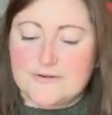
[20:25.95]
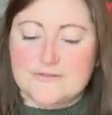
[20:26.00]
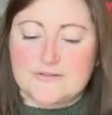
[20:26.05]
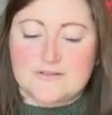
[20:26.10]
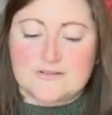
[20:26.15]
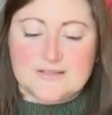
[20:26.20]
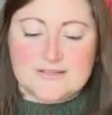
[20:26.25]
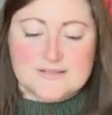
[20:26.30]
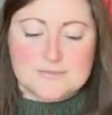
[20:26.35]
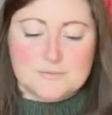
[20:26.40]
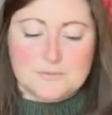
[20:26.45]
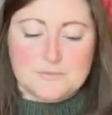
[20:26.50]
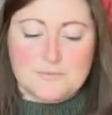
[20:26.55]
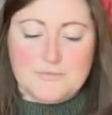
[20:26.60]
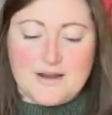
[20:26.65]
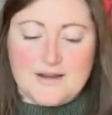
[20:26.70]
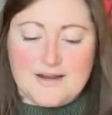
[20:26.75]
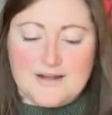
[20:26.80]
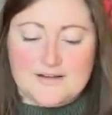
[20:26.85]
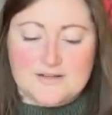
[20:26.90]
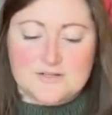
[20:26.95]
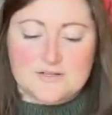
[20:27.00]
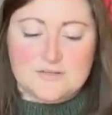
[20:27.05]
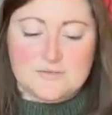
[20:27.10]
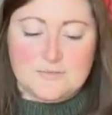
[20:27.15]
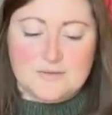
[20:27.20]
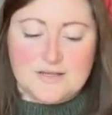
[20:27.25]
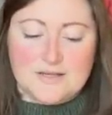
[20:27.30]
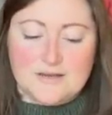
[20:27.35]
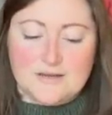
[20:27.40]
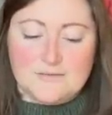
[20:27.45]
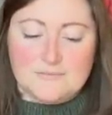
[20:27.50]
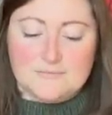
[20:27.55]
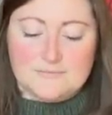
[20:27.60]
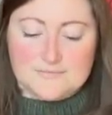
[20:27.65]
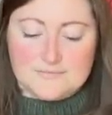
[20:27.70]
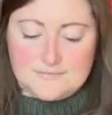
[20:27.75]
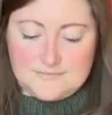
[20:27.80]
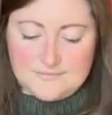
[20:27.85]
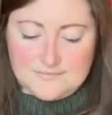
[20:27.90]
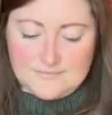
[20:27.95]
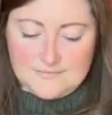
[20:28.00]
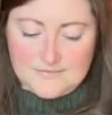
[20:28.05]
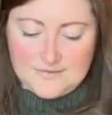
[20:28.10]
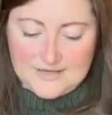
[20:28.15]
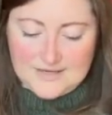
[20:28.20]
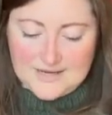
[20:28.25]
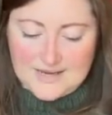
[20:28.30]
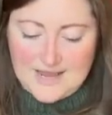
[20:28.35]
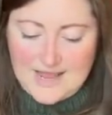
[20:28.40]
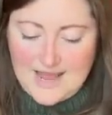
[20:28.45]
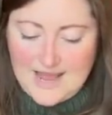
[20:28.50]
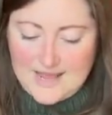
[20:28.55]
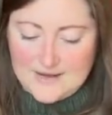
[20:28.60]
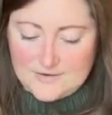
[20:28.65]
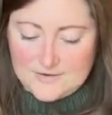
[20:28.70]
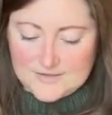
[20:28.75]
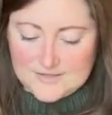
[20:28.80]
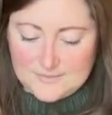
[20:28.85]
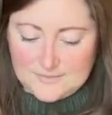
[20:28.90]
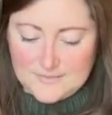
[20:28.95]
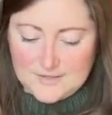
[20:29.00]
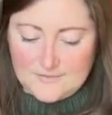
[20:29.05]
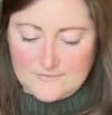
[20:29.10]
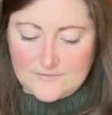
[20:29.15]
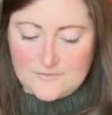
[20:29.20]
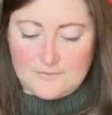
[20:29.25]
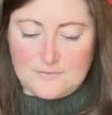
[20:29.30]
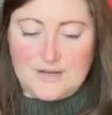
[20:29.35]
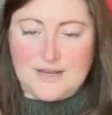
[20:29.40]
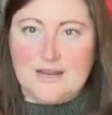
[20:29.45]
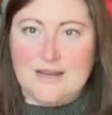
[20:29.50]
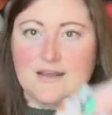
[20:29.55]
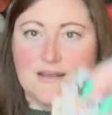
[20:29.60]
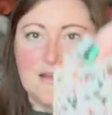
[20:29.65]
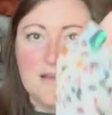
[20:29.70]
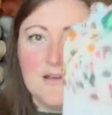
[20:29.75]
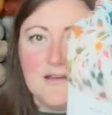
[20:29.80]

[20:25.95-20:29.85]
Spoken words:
that this one might actually become like a hat or something for me,